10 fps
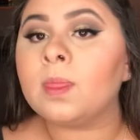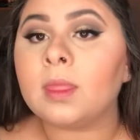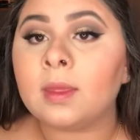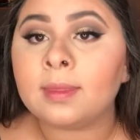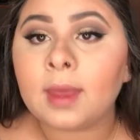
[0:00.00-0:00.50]

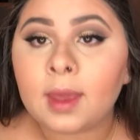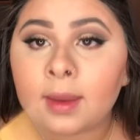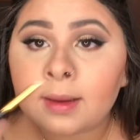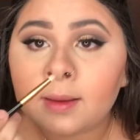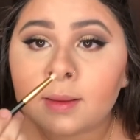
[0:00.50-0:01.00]
And
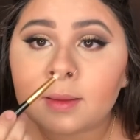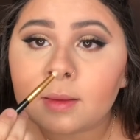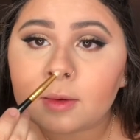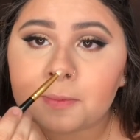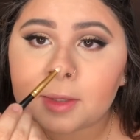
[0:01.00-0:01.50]
then a
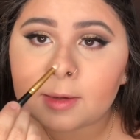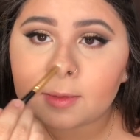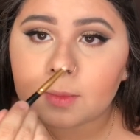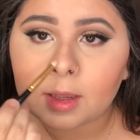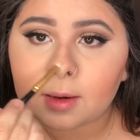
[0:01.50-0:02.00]
little bit on
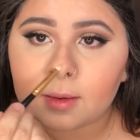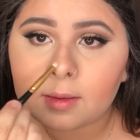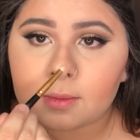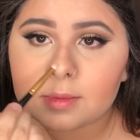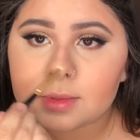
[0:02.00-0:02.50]
my
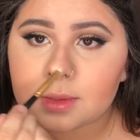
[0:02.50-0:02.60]
nose.